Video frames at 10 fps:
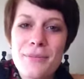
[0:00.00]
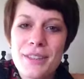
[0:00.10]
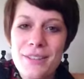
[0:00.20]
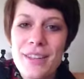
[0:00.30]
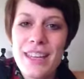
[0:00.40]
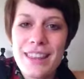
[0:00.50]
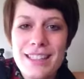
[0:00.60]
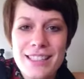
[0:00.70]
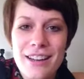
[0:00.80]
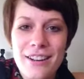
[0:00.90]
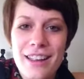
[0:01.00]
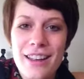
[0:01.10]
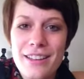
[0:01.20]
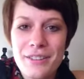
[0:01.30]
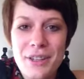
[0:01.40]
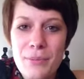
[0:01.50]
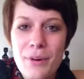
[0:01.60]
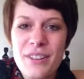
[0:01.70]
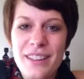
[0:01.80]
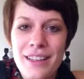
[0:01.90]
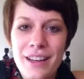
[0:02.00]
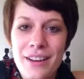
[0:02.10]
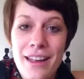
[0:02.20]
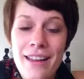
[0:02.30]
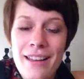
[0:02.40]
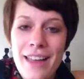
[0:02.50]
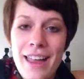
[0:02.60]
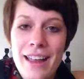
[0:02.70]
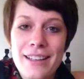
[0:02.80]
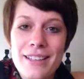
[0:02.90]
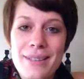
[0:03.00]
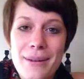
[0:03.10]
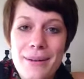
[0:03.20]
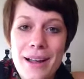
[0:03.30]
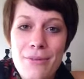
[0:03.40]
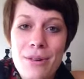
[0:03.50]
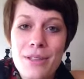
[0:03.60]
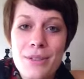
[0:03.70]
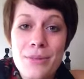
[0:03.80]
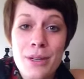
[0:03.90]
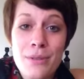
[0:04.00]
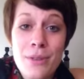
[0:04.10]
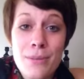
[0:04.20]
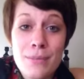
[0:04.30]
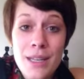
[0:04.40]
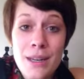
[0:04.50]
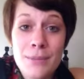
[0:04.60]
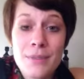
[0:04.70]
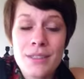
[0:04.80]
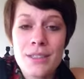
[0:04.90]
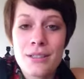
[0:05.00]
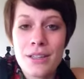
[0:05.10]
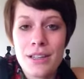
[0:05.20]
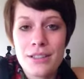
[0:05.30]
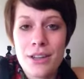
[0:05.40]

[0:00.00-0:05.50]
living in this area and around Portland area, and so I went to one of the meetups to kind of